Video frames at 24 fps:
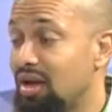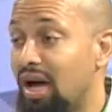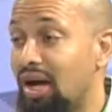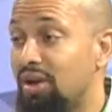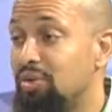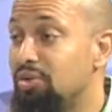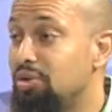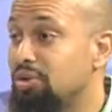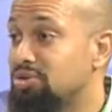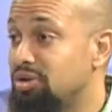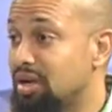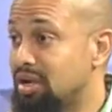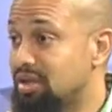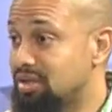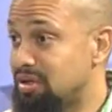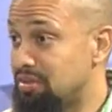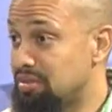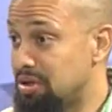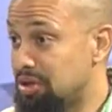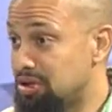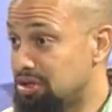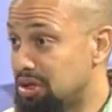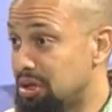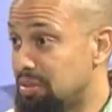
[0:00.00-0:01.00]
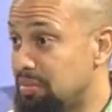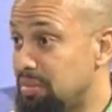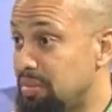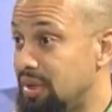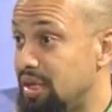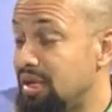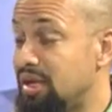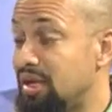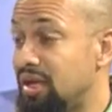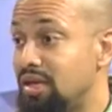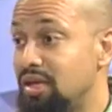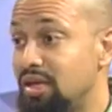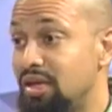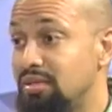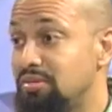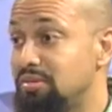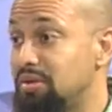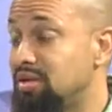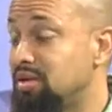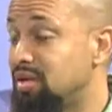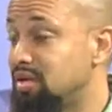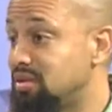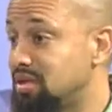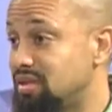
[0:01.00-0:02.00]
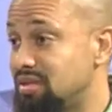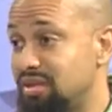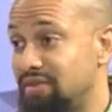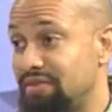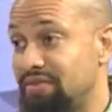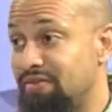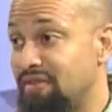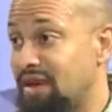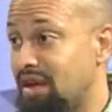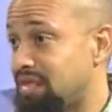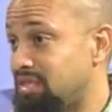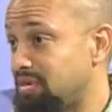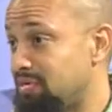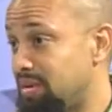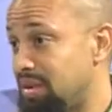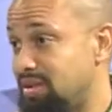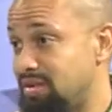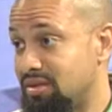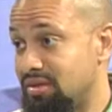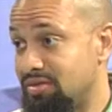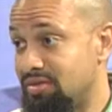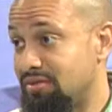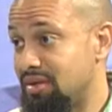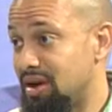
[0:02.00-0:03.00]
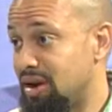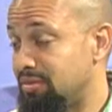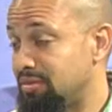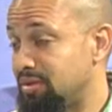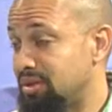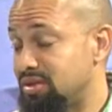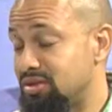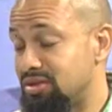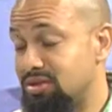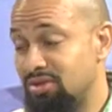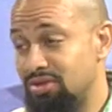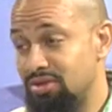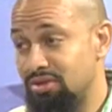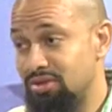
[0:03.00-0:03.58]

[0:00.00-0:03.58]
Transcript: and we're trying to make sure meet their needs because it's a fast-paced environment. So